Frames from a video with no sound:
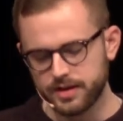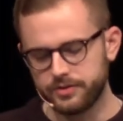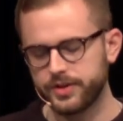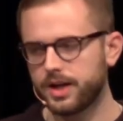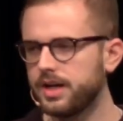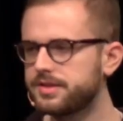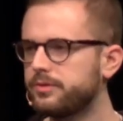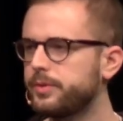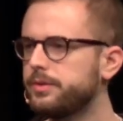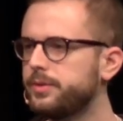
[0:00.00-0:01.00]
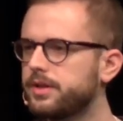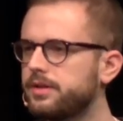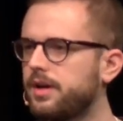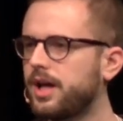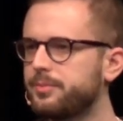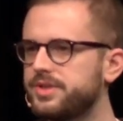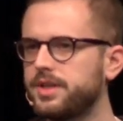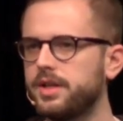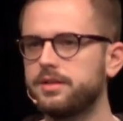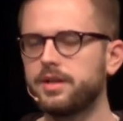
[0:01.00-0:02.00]
and realize that we cannot
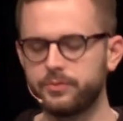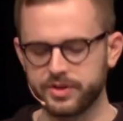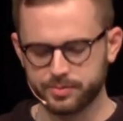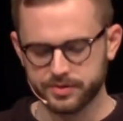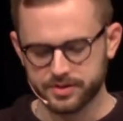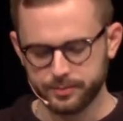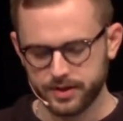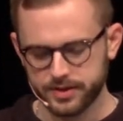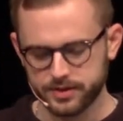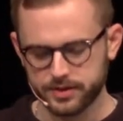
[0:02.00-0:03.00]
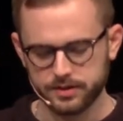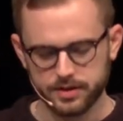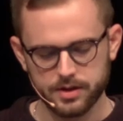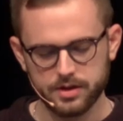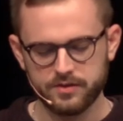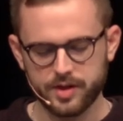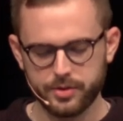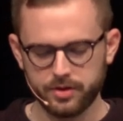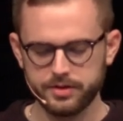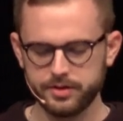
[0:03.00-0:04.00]
abdicate that responsibility of
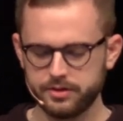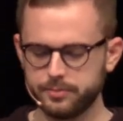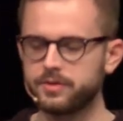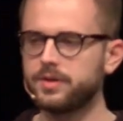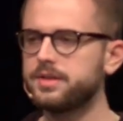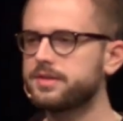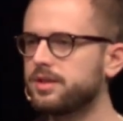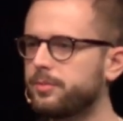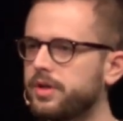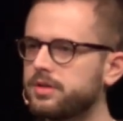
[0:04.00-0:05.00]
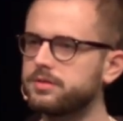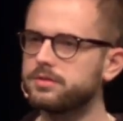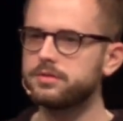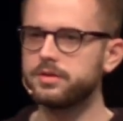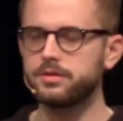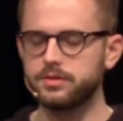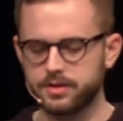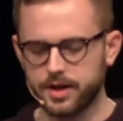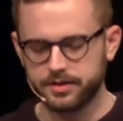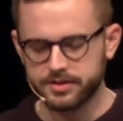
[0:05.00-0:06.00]
upholding human rights in a modern,
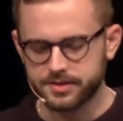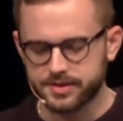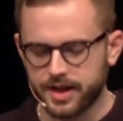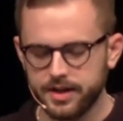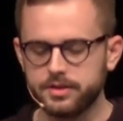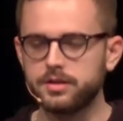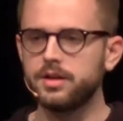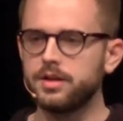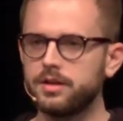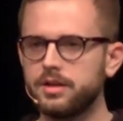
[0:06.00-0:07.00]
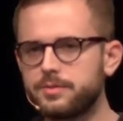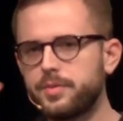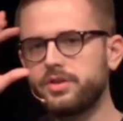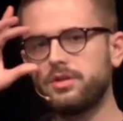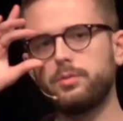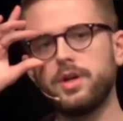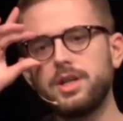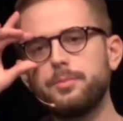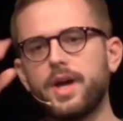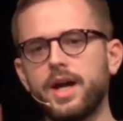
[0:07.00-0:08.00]
connected society, especially while
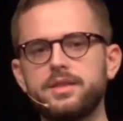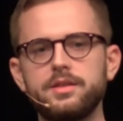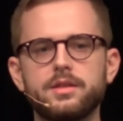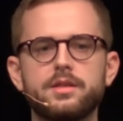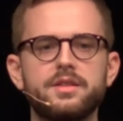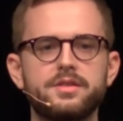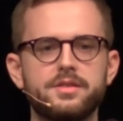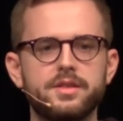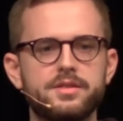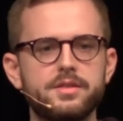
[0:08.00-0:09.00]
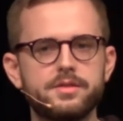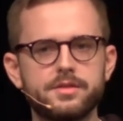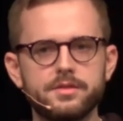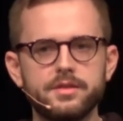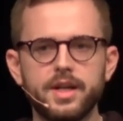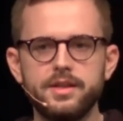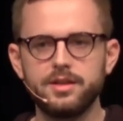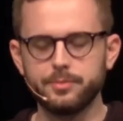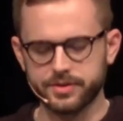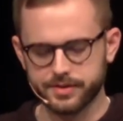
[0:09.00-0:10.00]
keep acting as its
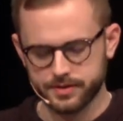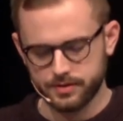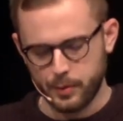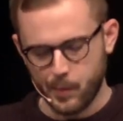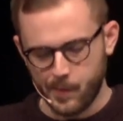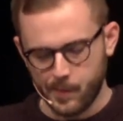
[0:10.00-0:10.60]
gatekeepers.